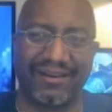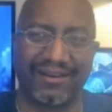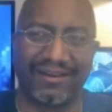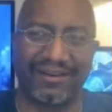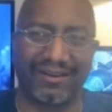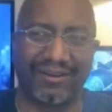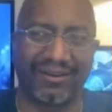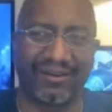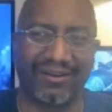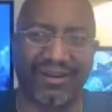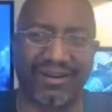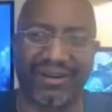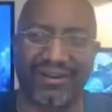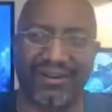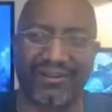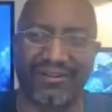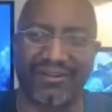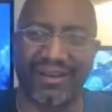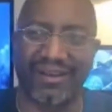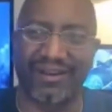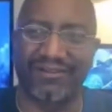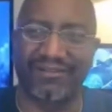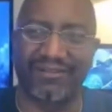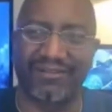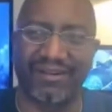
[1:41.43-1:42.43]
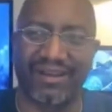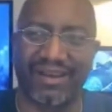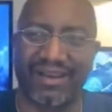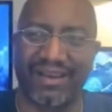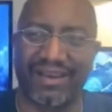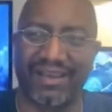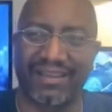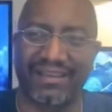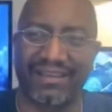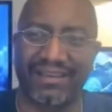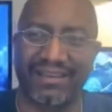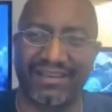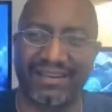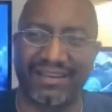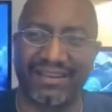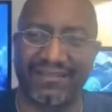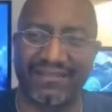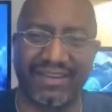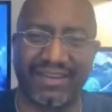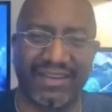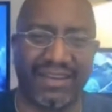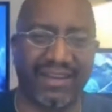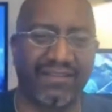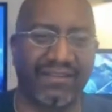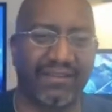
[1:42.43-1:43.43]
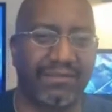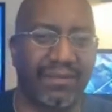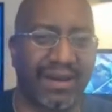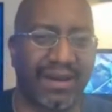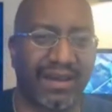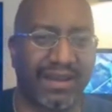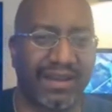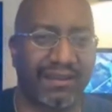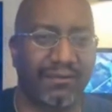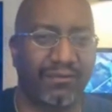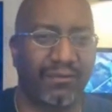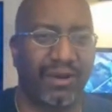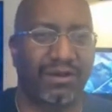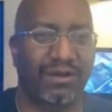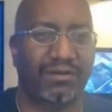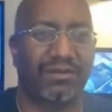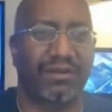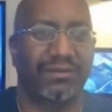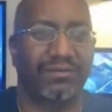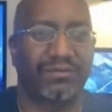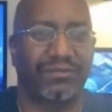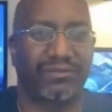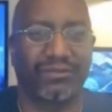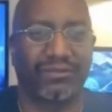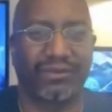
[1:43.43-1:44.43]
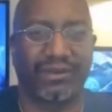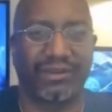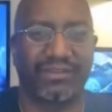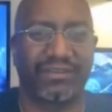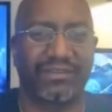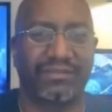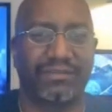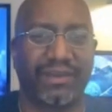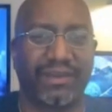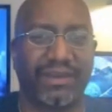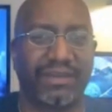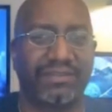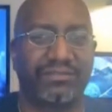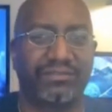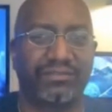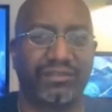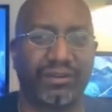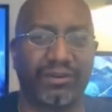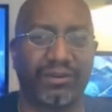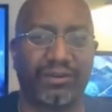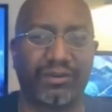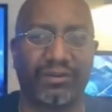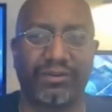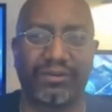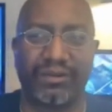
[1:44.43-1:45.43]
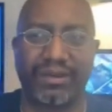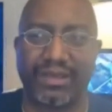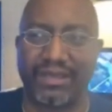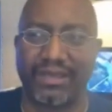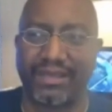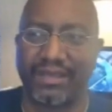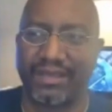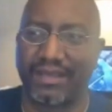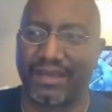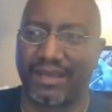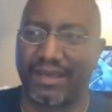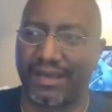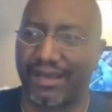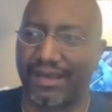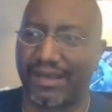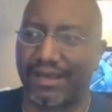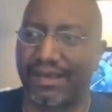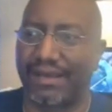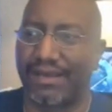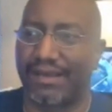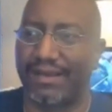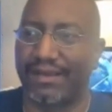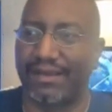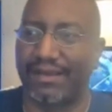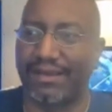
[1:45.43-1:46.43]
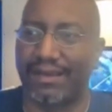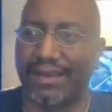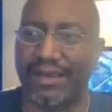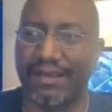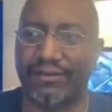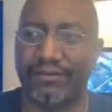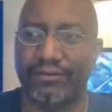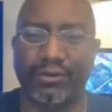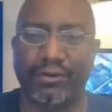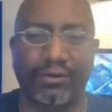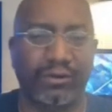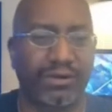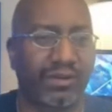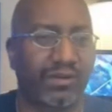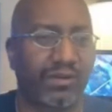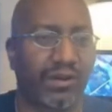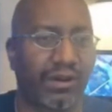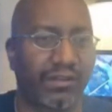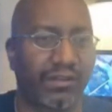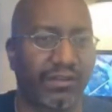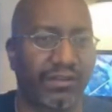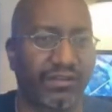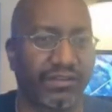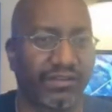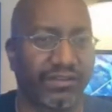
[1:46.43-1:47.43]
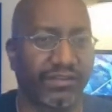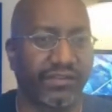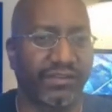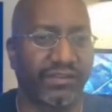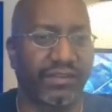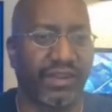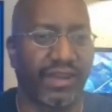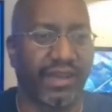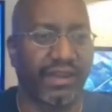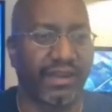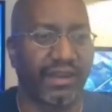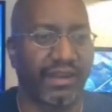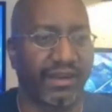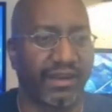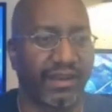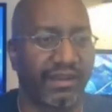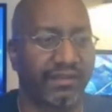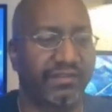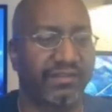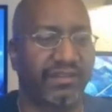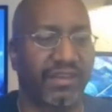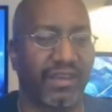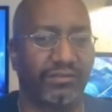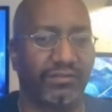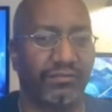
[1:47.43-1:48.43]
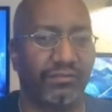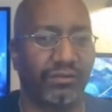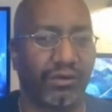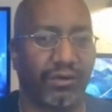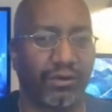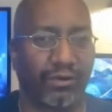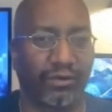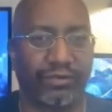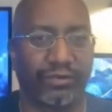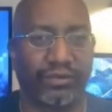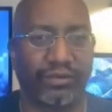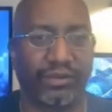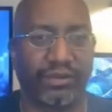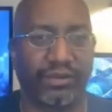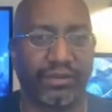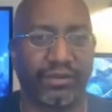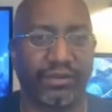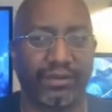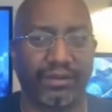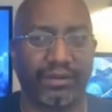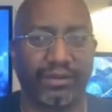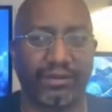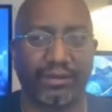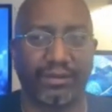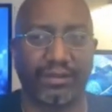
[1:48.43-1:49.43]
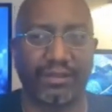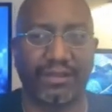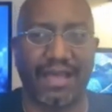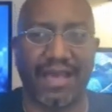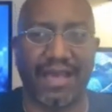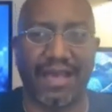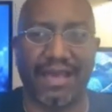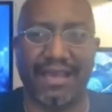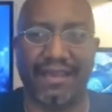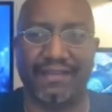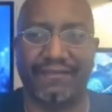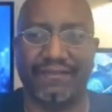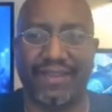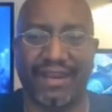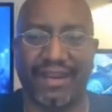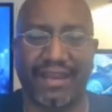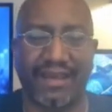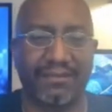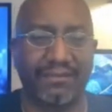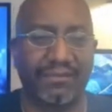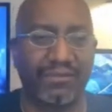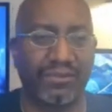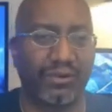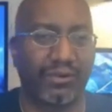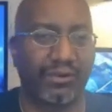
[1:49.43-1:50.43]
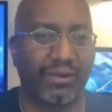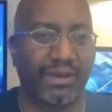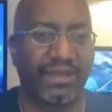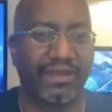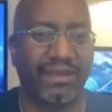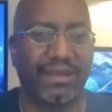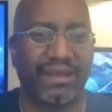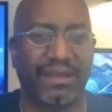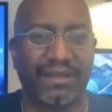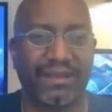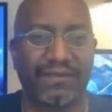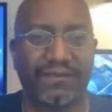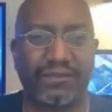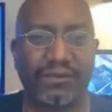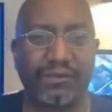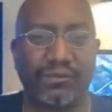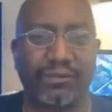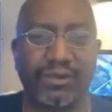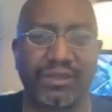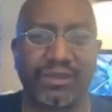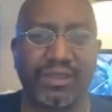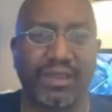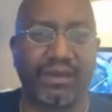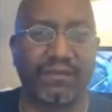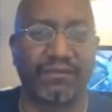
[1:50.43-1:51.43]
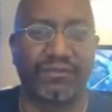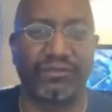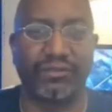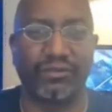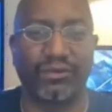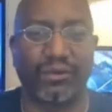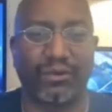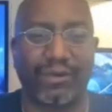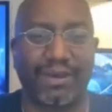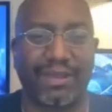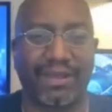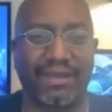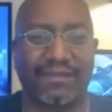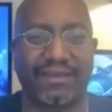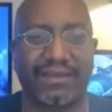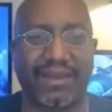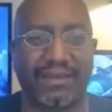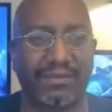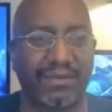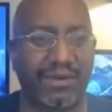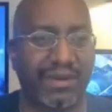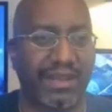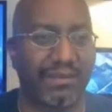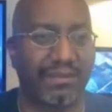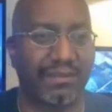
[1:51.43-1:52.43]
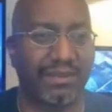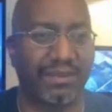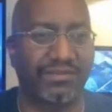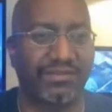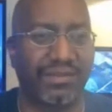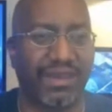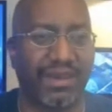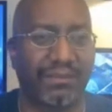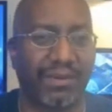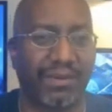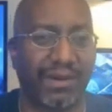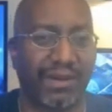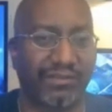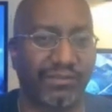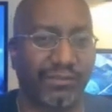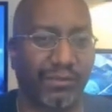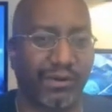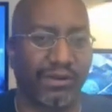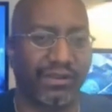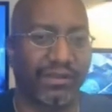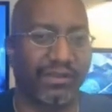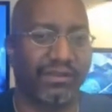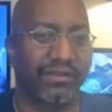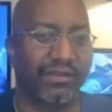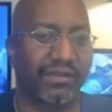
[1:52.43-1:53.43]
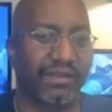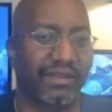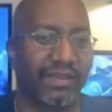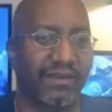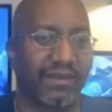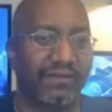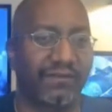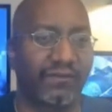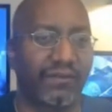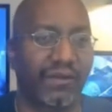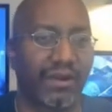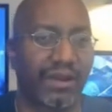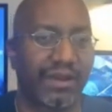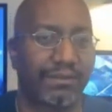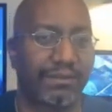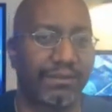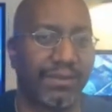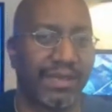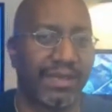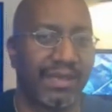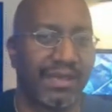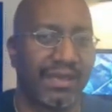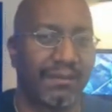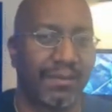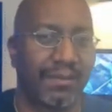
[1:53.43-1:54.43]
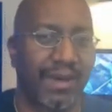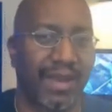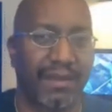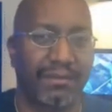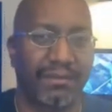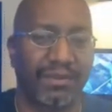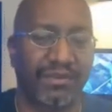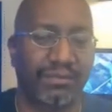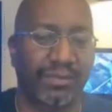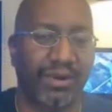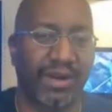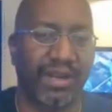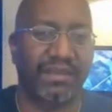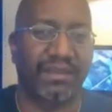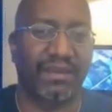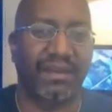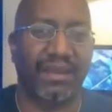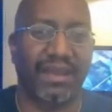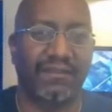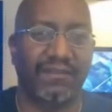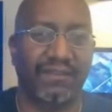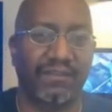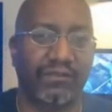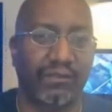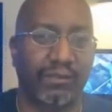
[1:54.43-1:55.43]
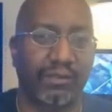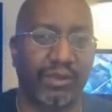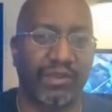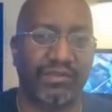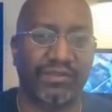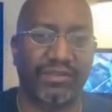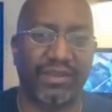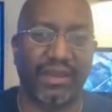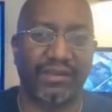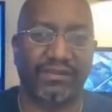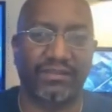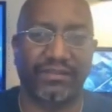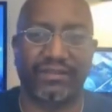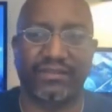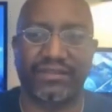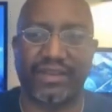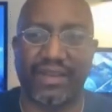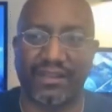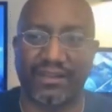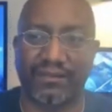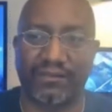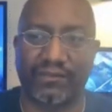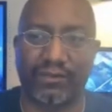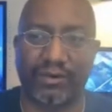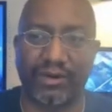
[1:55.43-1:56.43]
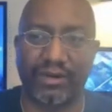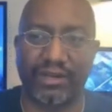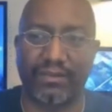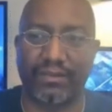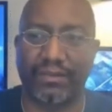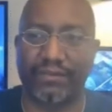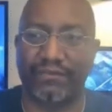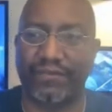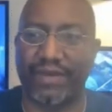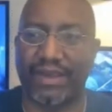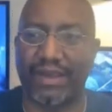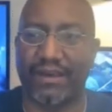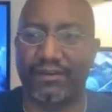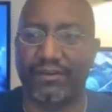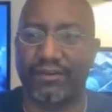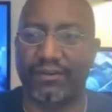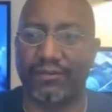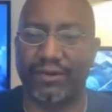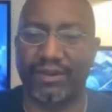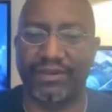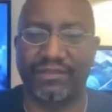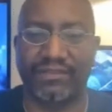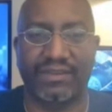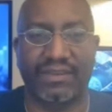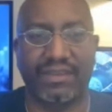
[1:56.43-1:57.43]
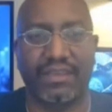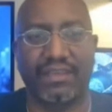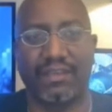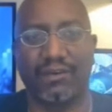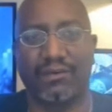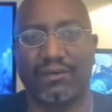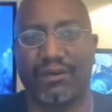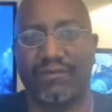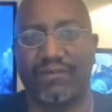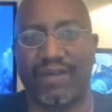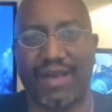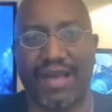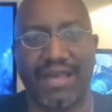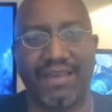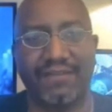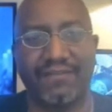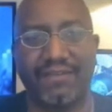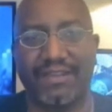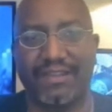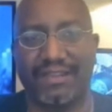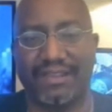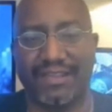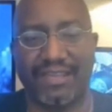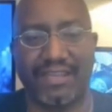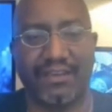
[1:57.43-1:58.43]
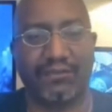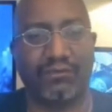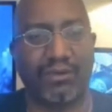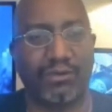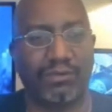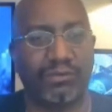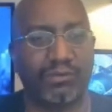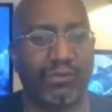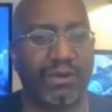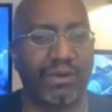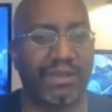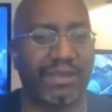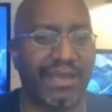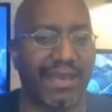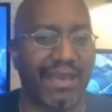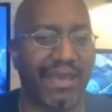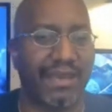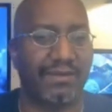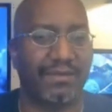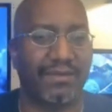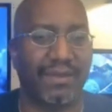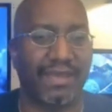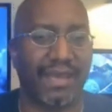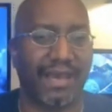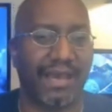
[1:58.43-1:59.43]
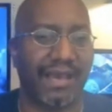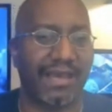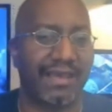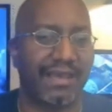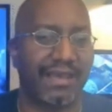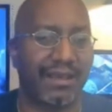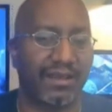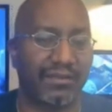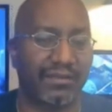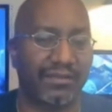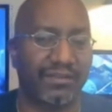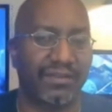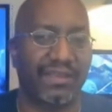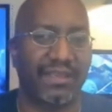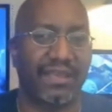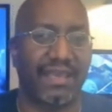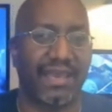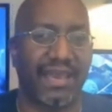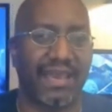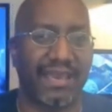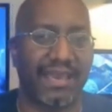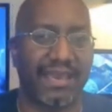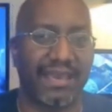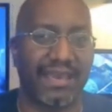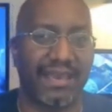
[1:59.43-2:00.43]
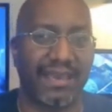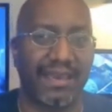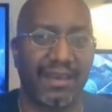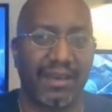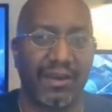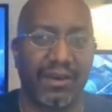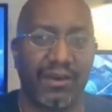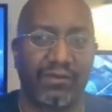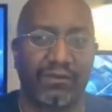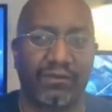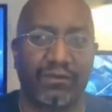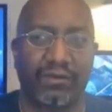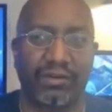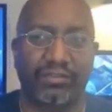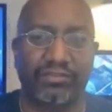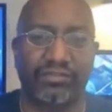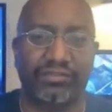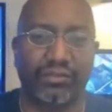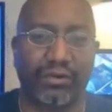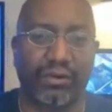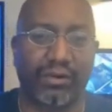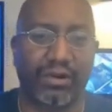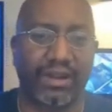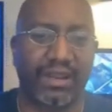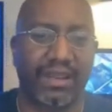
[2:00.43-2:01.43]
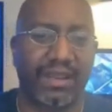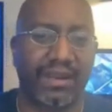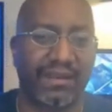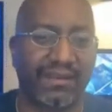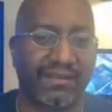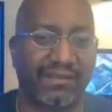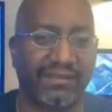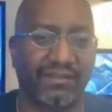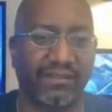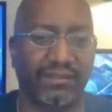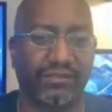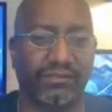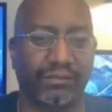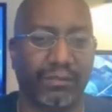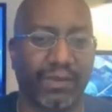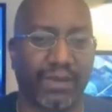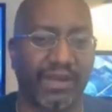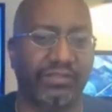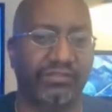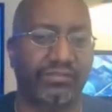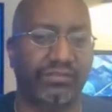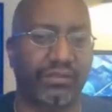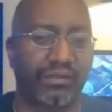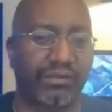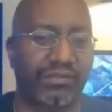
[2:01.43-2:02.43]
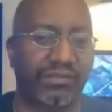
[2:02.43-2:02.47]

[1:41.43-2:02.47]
All right. Good evening, everybody. Welcome to a special, I don't know what to call this. This is not an unscheduled live that I'm doing. If you would love to, go ahead and type your name in the chat box where you're listening in from. My name is Brandon Ivey from Los Angeles, California. I'm the founder and CEO of Ivy League Crypto Academy, ILCA for short. And as my shirt